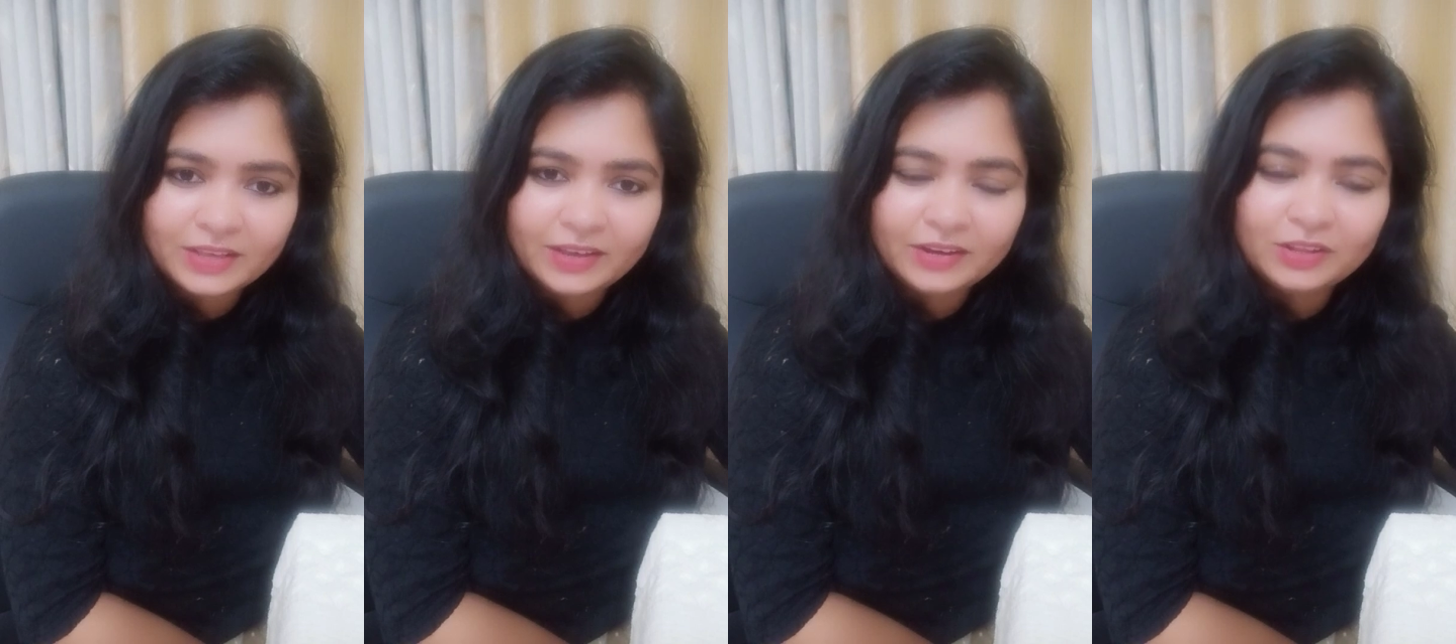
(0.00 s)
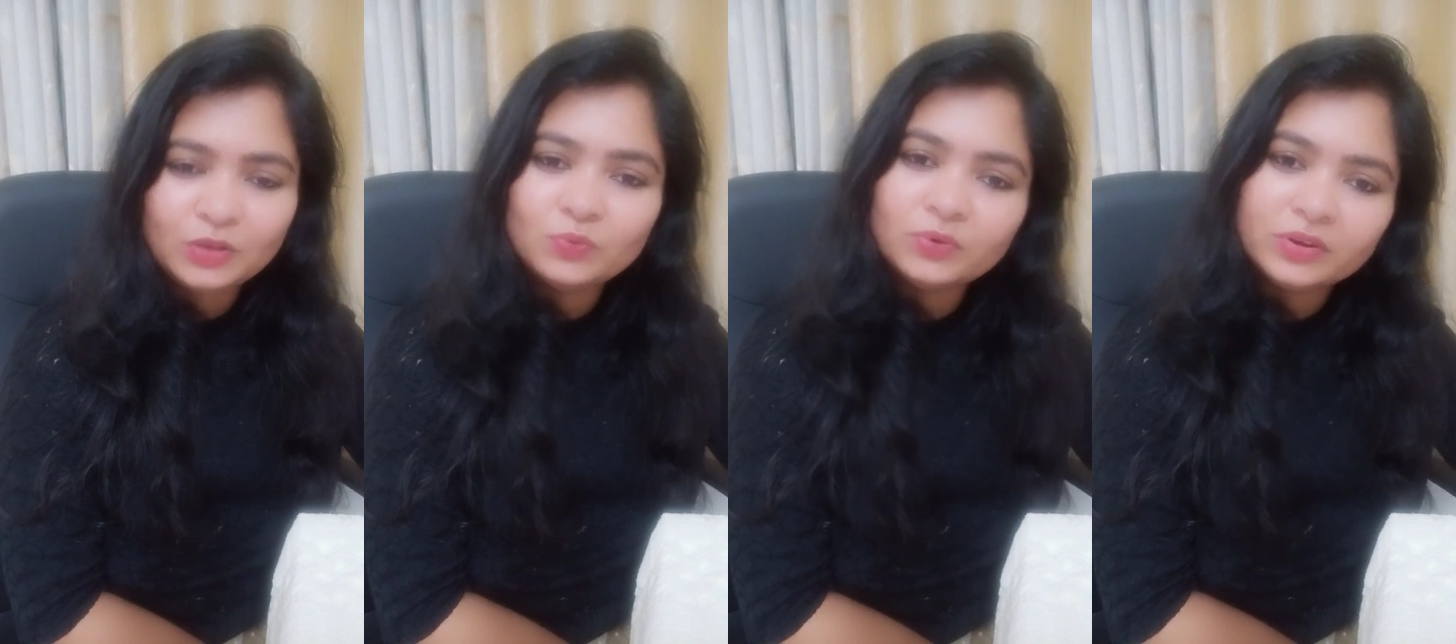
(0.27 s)

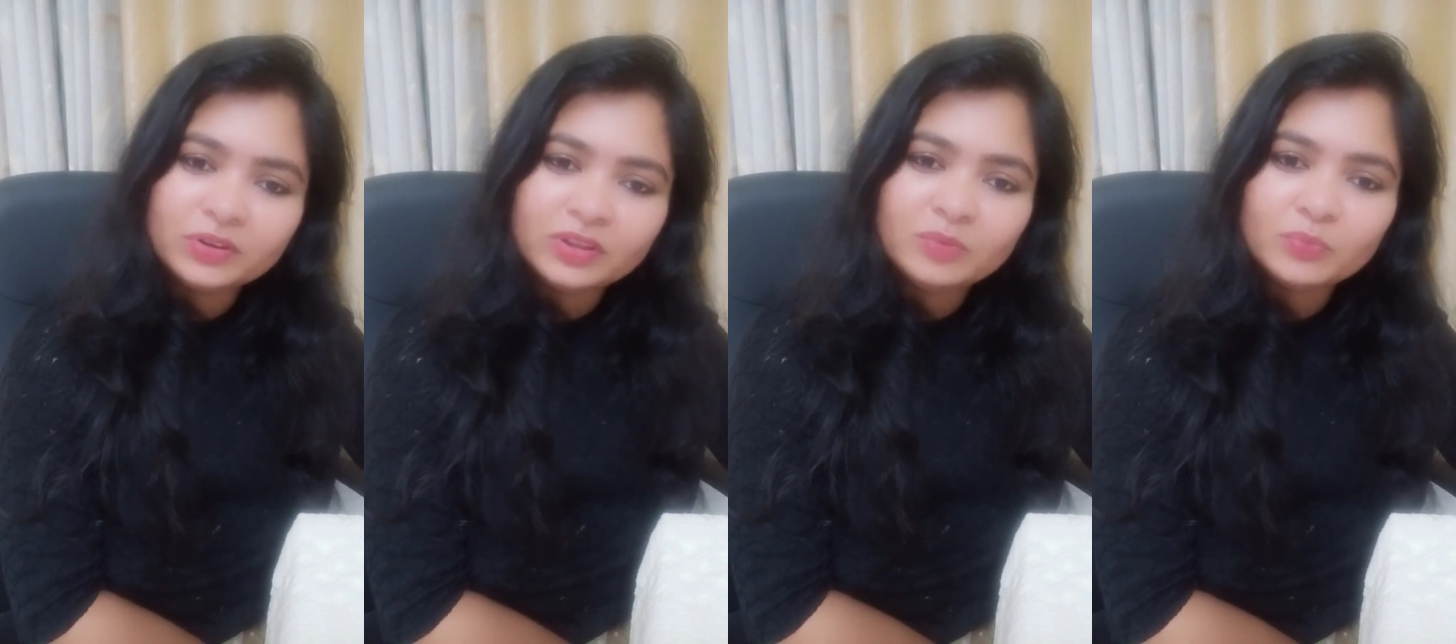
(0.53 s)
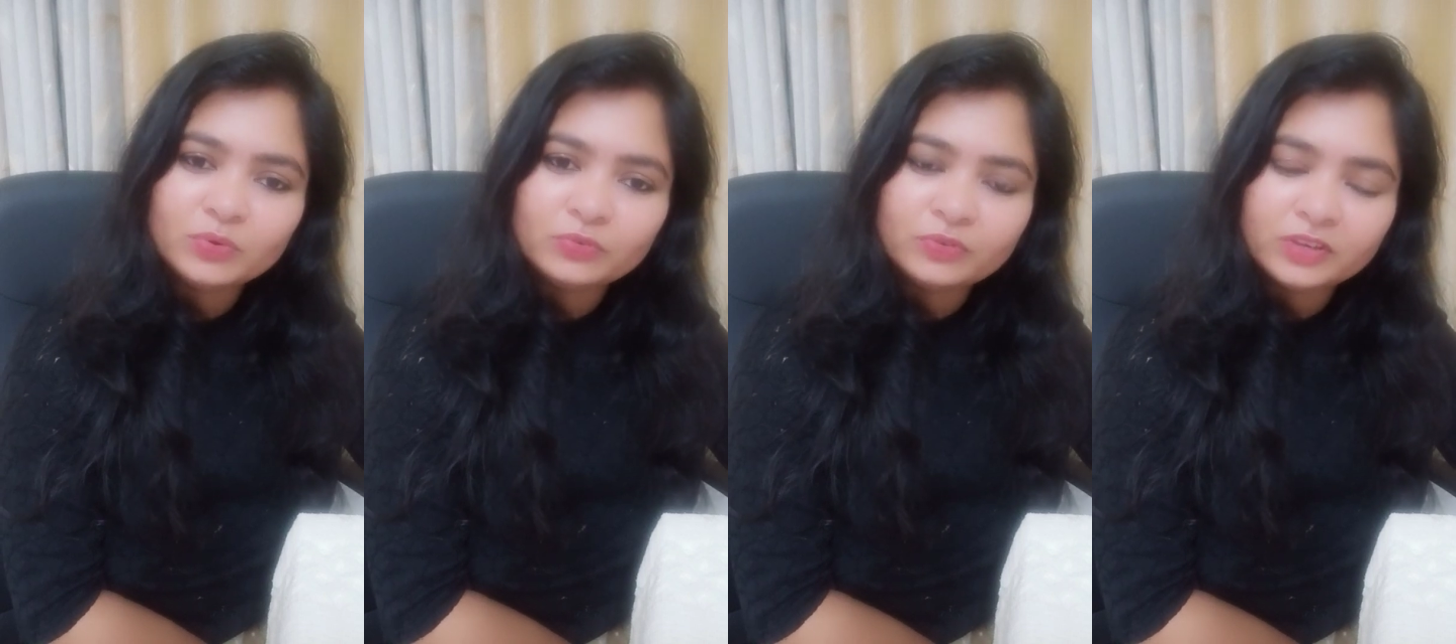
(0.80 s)
and the working
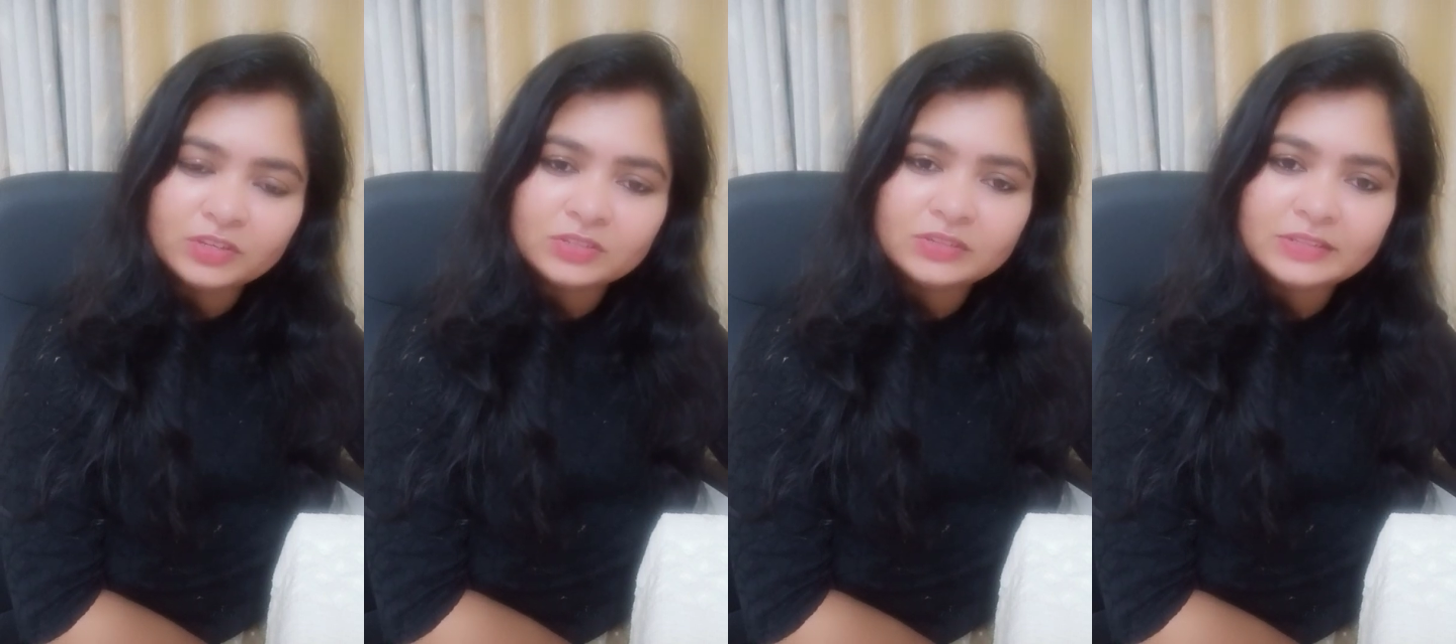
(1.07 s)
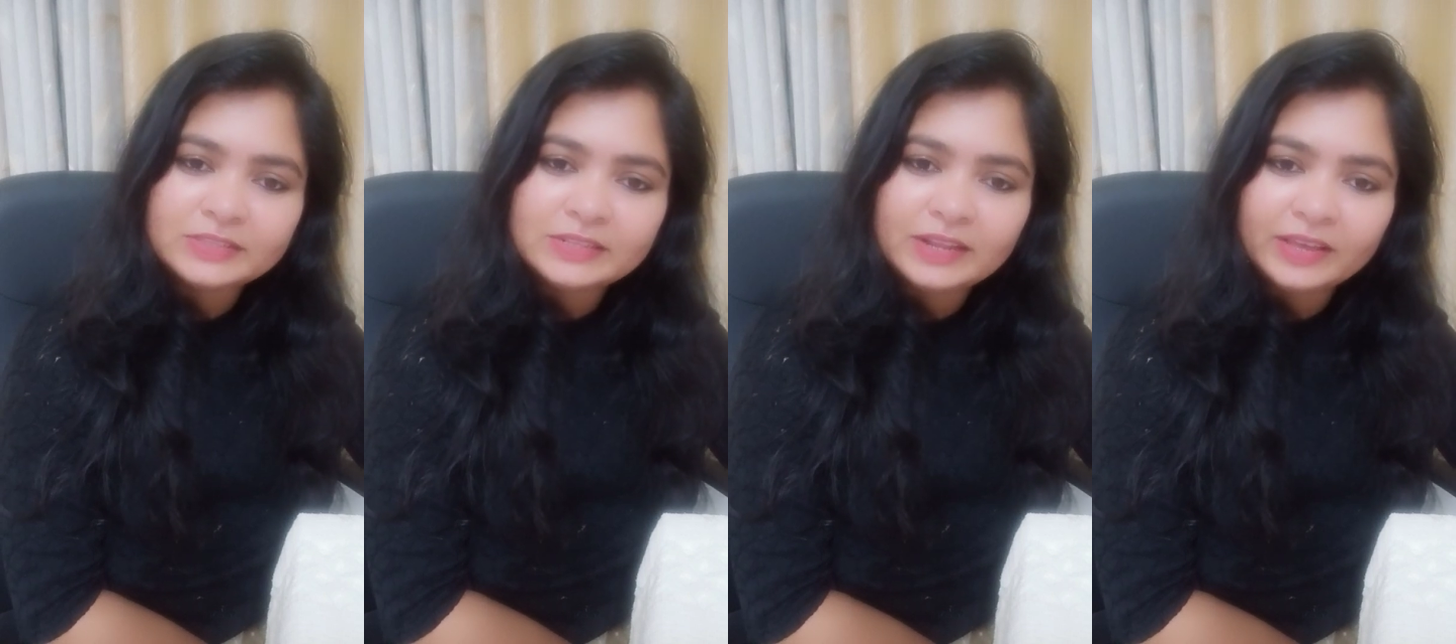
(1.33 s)

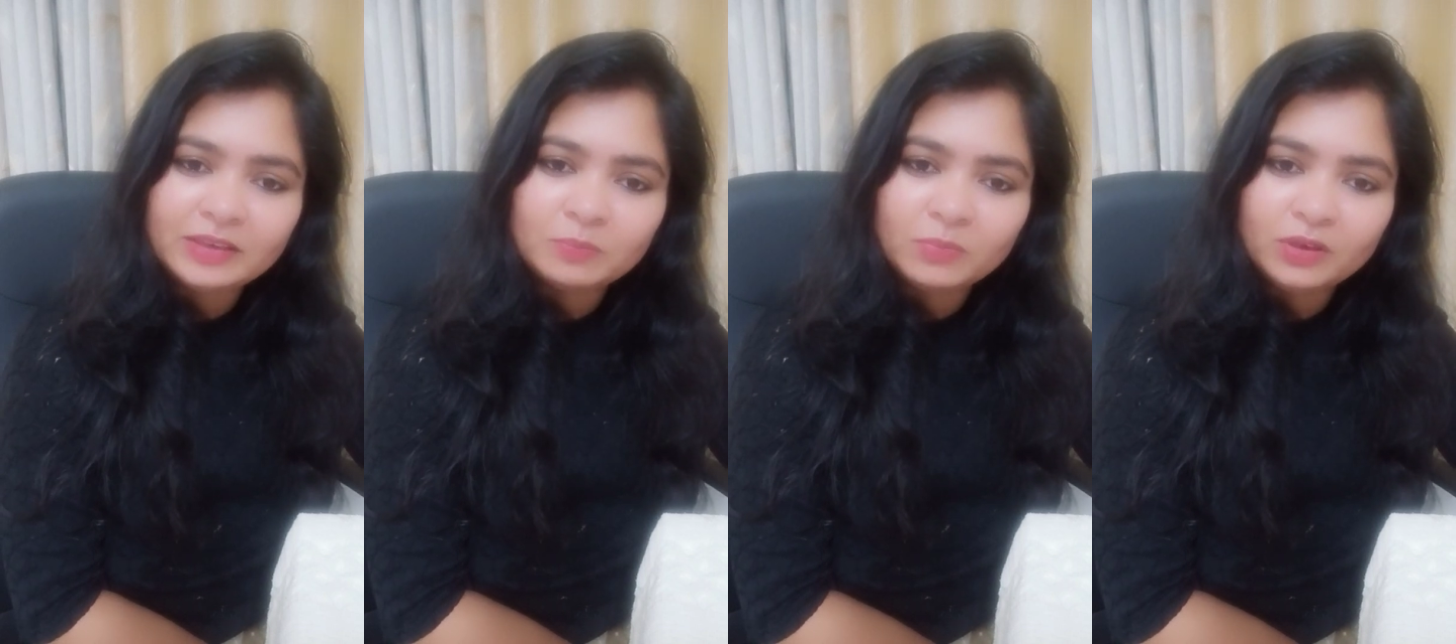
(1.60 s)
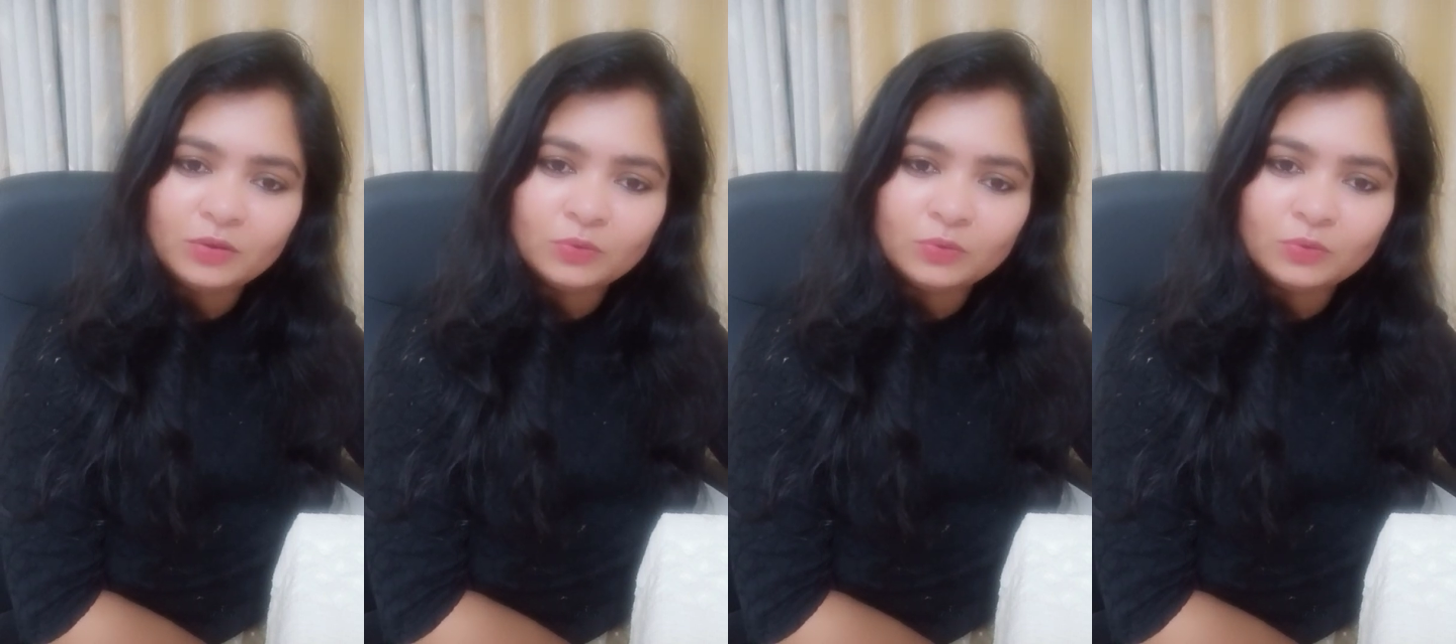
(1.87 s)
professionals like me